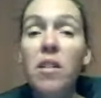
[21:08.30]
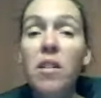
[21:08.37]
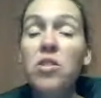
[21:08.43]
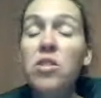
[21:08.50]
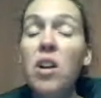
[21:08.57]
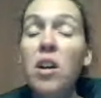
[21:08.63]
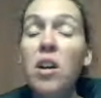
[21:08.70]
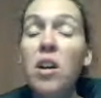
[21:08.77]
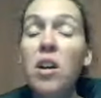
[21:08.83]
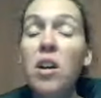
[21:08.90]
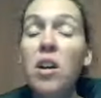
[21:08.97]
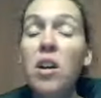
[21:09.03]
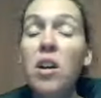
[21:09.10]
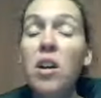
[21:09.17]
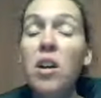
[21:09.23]
Oils are
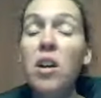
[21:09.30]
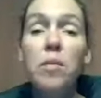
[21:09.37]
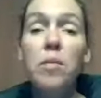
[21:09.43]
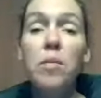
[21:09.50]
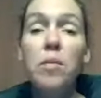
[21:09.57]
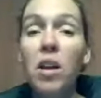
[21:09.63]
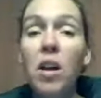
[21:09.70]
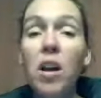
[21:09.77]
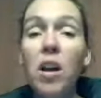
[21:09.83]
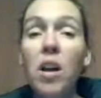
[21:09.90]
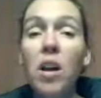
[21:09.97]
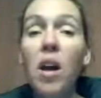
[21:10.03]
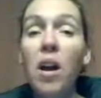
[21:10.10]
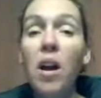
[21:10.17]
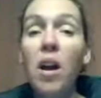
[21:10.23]
talked about in the Bible
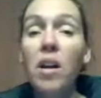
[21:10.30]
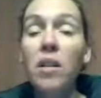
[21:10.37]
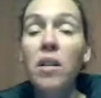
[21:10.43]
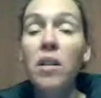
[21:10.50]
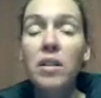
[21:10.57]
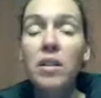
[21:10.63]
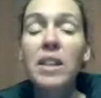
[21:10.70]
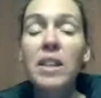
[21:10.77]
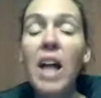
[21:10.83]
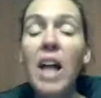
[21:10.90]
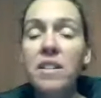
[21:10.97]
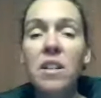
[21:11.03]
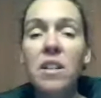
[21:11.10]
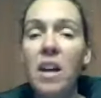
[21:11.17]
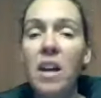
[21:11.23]

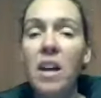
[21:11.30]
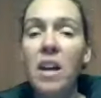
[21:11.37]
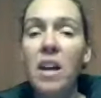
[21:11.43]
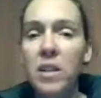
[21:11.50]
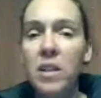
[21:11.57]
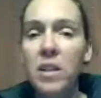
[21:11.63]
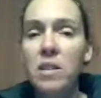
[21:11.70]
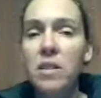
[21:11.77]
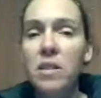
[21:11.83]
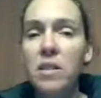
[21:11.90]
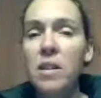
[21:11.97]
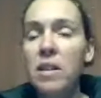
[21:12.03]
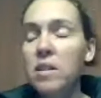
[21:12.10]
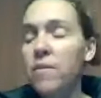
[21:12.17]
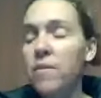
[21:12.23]
lots and lots of
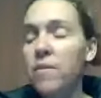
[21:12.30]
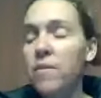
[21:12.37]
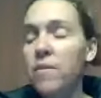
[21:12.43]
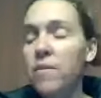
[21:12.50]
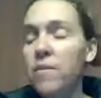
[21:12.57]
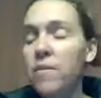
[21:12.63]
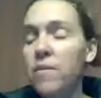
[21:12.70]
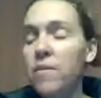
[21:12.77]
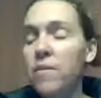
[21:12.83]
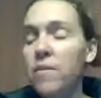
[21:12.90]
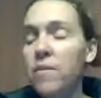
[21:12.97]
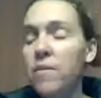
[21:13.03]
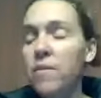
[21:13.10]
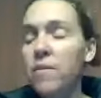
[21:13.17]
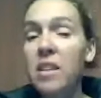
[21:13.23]
places and lots
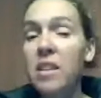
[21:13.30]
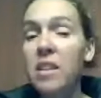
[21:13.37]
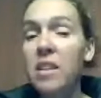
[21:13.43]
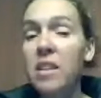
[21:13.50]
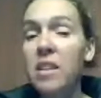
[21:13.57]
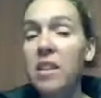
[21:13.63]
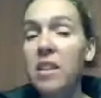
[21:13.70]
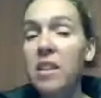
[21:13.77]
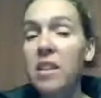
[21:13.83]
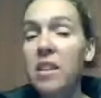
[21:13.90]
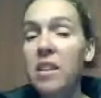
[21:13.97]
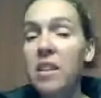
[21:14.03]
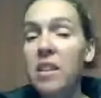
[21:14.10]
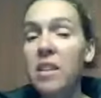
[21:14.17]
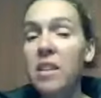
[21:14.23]
and lots of
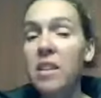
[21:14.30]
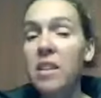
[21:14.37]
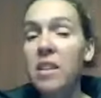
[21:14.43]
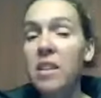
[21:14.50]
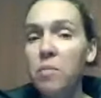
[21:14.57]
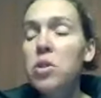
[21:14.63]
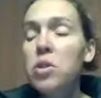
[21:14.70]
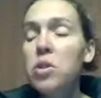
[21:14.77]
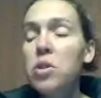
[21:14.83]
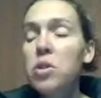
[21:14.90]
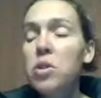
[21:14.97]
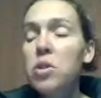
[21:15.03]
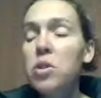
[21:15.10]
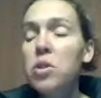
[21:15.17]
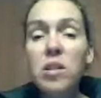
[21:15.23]
times. So
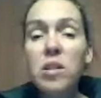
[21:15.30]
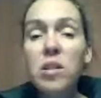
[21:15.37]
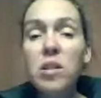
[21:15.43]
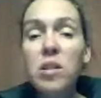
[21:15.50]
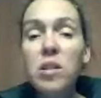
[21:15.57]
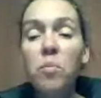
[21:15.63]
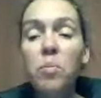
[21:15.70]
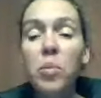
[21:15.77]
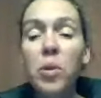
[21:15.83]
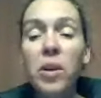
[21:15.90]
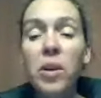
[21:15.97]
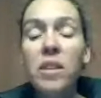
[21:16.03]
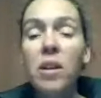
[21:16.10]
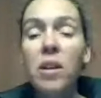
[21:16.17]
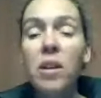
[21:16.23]
that's an interesting
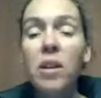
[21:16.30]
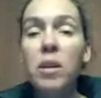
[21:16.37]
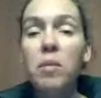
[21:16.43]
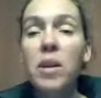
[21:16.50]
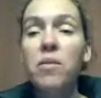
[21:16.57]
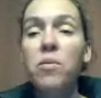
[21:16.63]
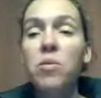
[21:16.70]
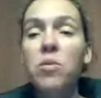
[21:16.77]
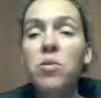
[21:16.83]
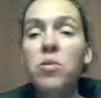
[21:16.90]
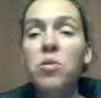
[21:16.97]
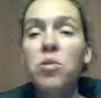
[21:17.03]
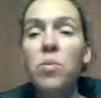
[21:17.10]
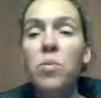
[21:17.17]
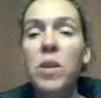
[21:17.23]
book that I
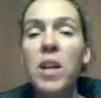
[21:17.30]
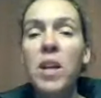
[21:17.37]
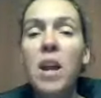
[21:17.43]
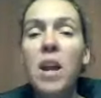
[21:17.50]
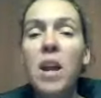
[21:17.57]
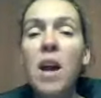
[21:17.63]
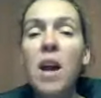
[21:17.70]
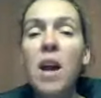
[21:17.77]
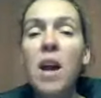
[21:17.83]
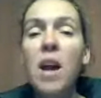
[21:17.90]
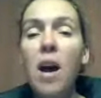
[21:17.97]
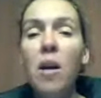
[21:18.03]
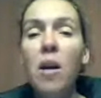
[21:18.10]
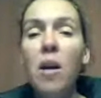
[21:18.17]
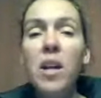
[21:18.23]
recommend to read.
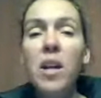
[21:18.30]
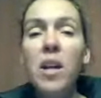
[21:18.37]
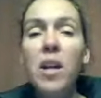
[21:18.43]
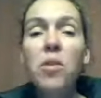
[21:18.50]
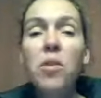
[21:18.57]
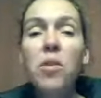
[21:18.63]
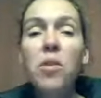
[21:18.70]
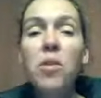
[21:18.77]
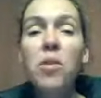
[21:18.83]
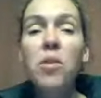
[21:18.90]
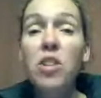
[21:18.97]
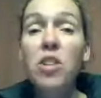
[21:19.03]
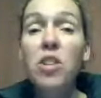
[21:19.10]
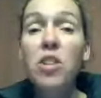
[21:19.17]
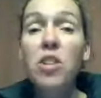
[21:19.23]
Another one
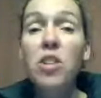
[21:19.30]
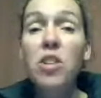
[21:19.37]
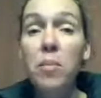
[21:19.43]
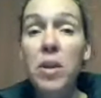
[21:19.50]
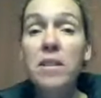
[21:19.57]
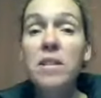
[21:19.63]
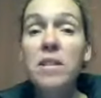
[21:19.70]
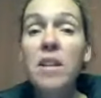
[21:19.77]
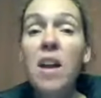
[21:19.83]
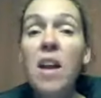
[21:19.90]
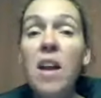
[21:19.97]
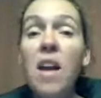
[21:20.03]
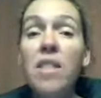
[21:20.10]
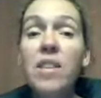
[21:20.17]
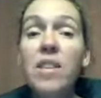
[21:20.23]
is Gentle
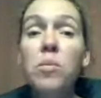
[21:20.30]
Babies.